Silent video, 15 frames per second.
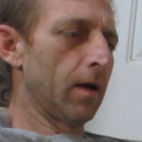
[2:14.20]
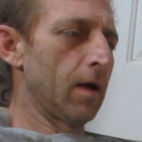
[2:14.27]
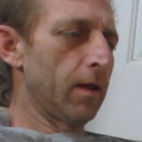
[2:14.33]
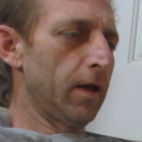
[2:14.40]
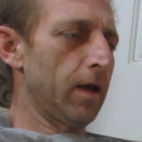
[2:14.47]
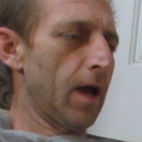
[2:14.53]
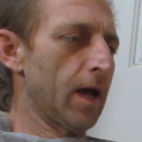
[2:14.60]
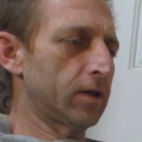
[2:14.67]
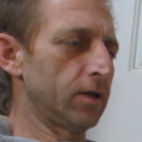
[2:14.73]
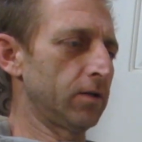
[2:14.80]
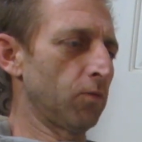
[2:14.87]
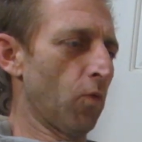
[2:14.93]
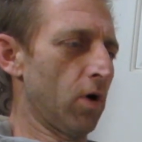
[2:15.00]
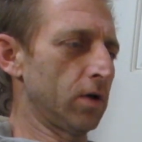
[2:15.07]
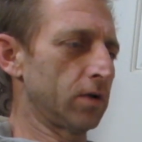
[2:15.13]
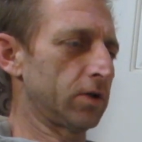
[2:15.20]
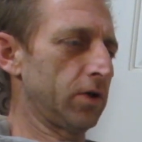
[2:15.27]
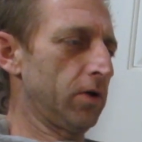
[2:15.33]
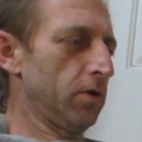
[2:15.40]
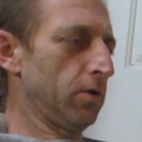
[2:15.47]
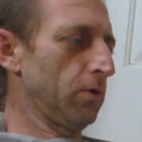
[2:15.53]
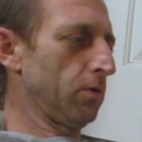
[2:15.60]
the action once
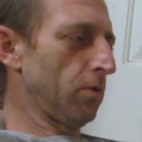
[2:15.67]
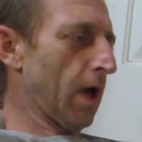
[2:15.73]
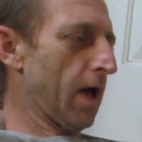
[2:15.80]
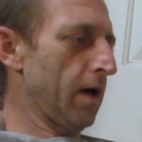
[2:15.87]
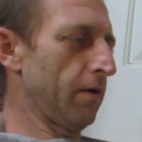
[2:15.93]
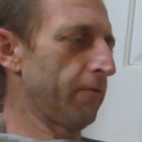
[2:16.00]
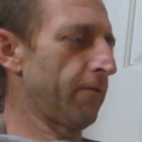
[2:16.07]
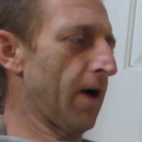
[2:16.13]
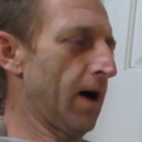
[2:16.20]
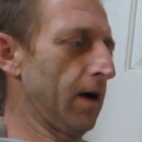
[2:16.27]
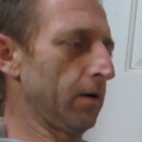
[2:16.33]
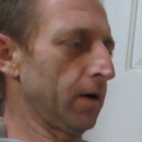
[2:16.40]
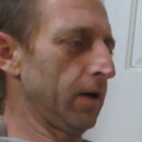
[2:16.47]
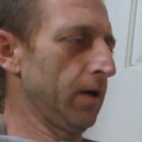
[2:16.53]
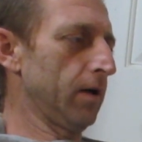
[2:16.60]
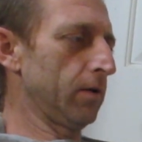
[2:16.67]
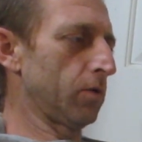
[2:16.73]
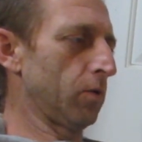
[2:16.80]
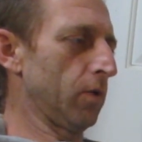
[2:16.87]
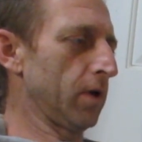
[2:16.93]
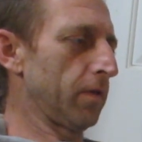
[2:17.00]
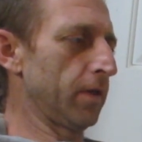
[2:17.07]
you have filed it
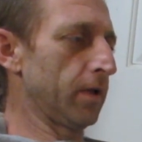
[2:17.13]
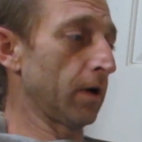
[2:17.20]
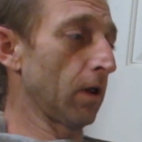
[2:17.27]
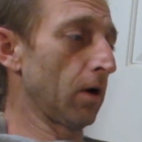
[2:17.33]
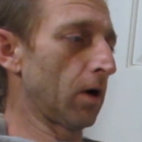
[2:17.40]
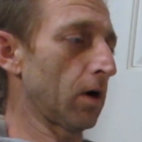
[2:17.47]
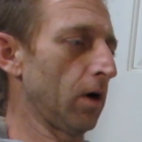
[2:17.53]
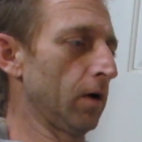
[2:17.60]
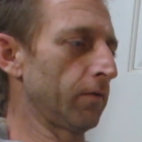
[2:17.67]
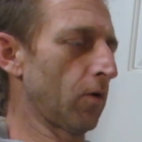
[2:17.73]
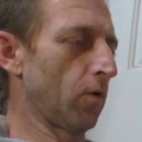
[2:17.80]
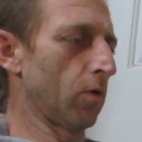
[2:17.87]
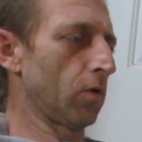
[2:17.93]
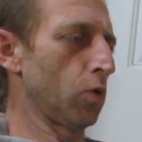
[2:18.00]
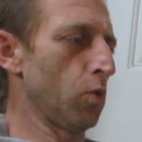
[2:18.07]
with the clerk of court,